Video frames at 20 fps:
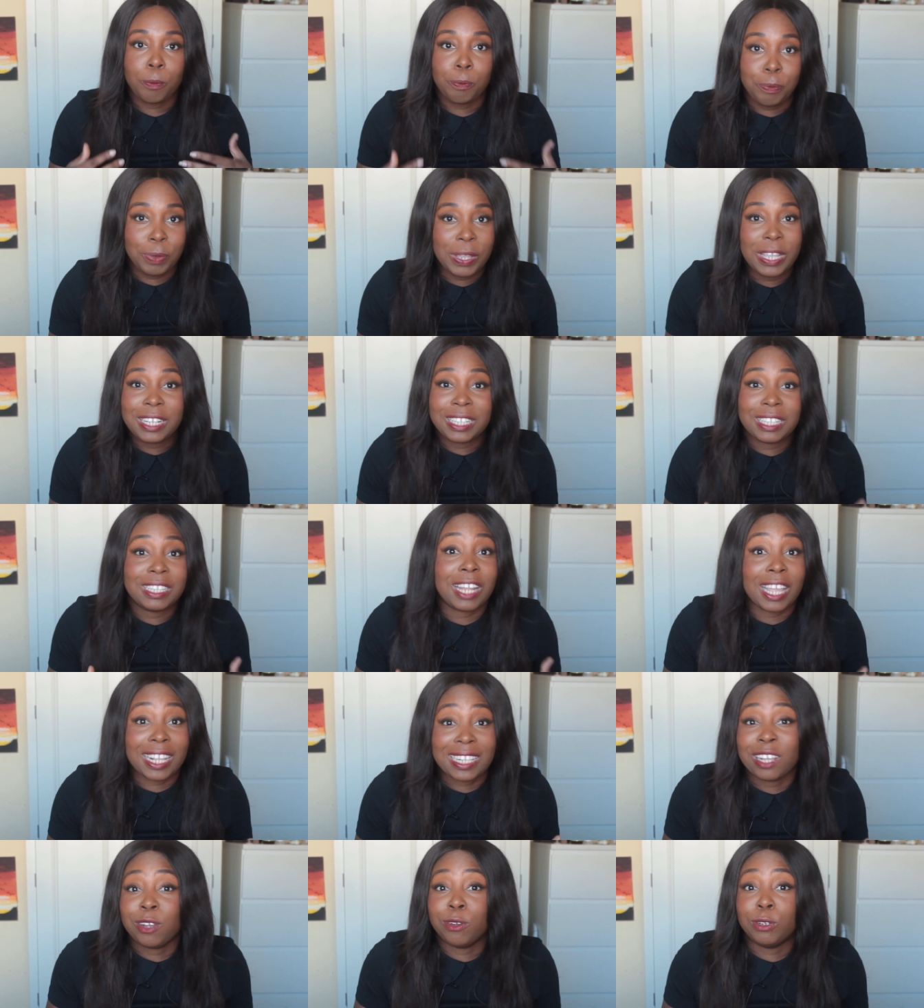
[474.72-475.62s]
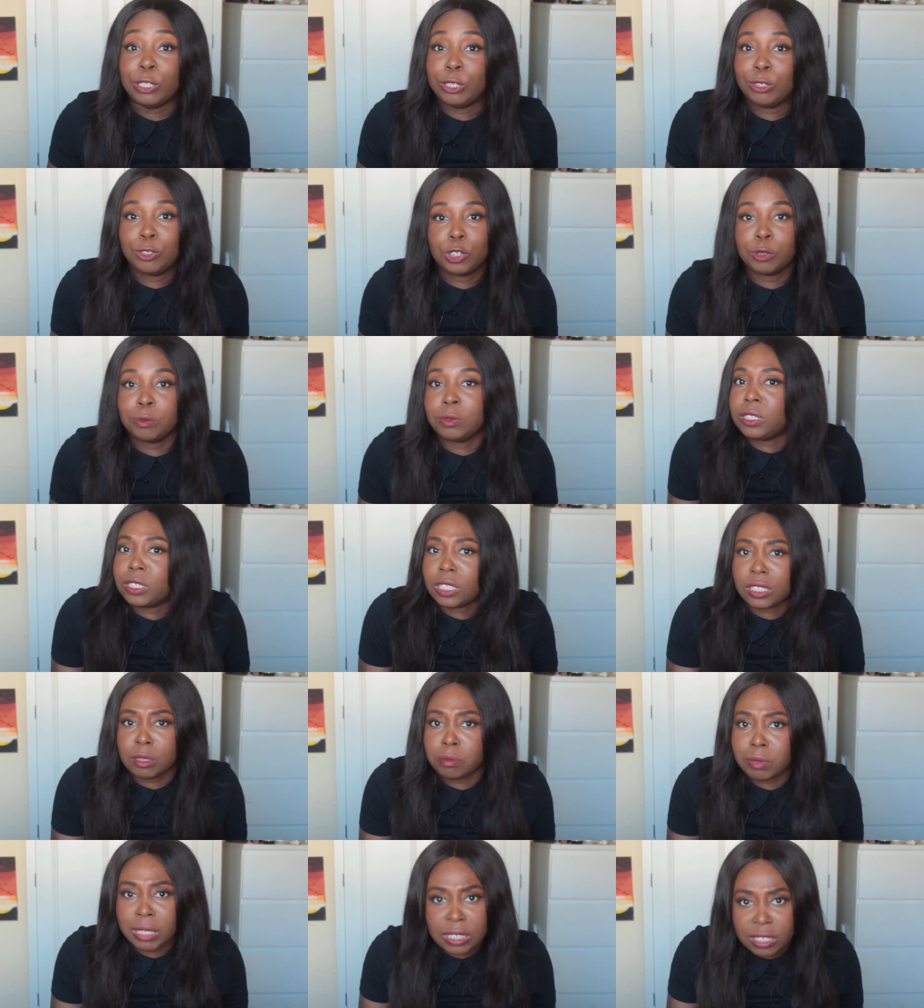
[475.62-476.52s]
being like that on YouTube
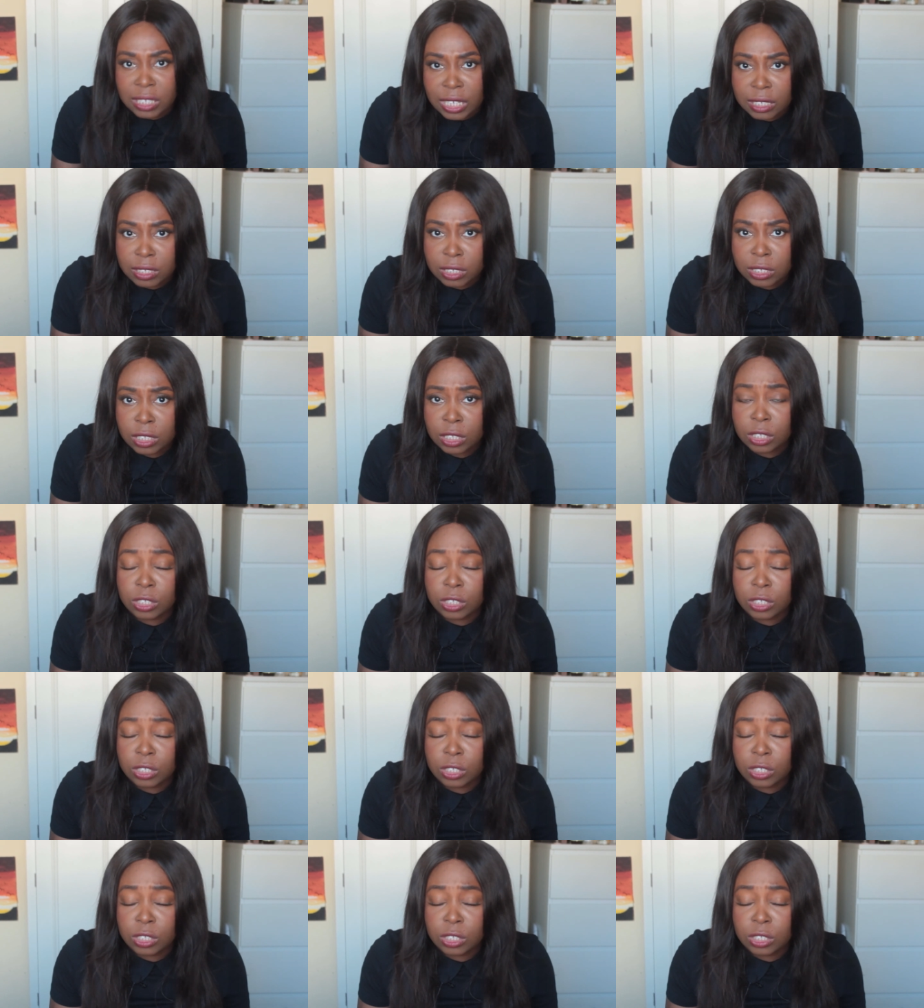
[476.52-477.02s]
doesn't make sense.